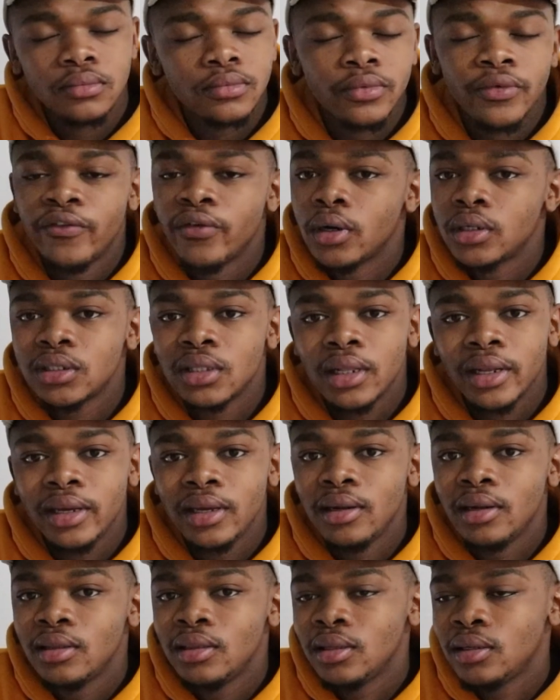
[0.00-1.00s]
fast
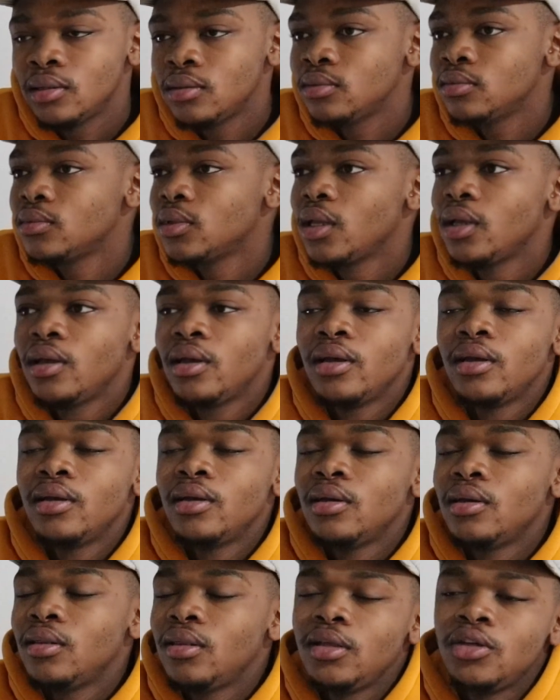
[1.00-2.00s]
lane and then
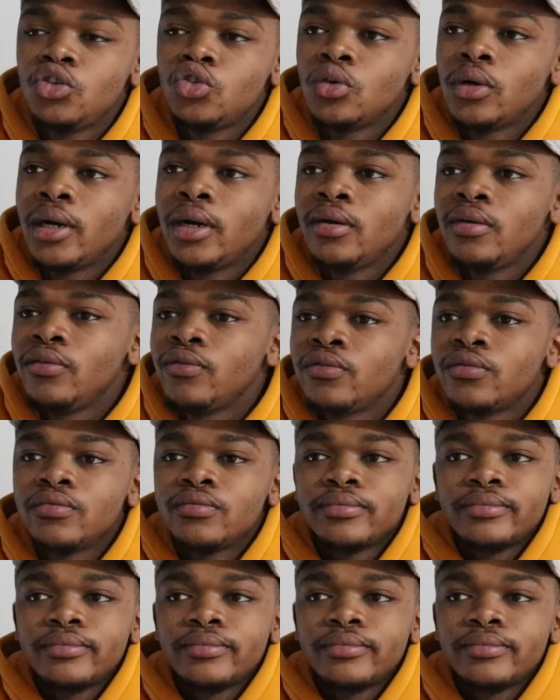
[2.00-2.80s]
they drive